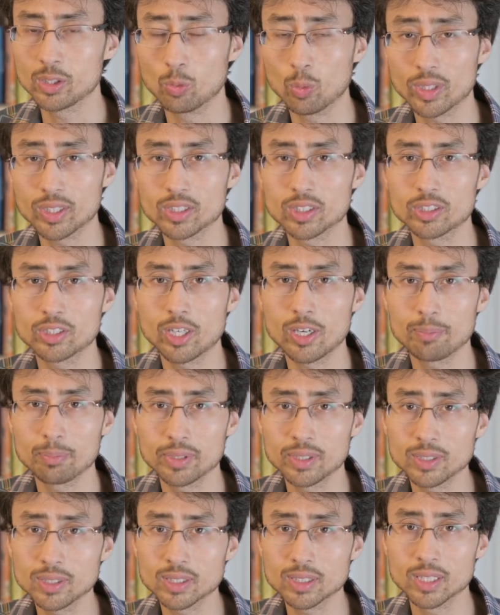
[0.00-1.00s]
you what a stop
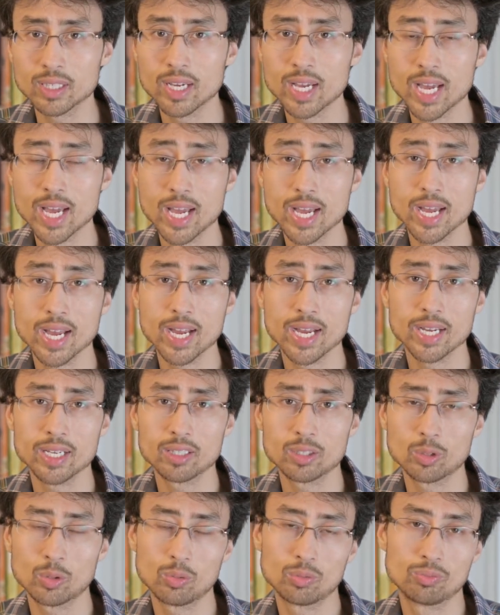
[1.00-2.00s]
is
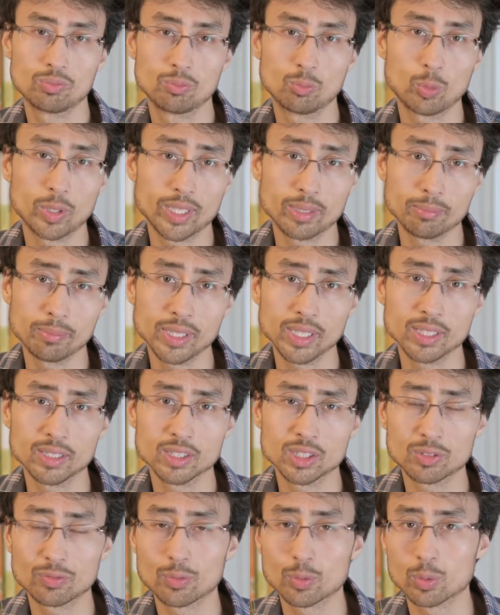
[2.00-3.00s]
and what it
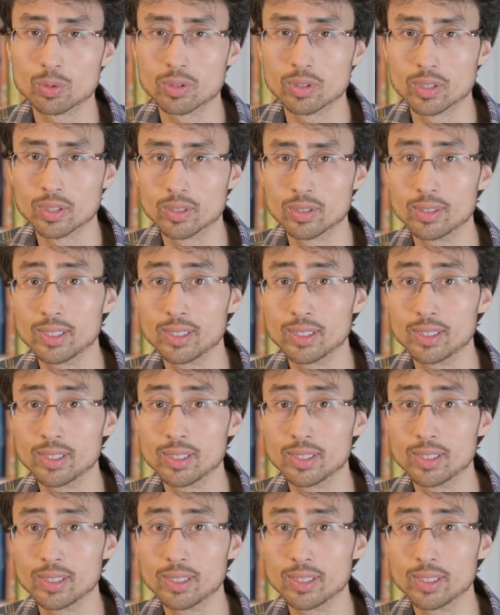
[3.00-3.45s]
means for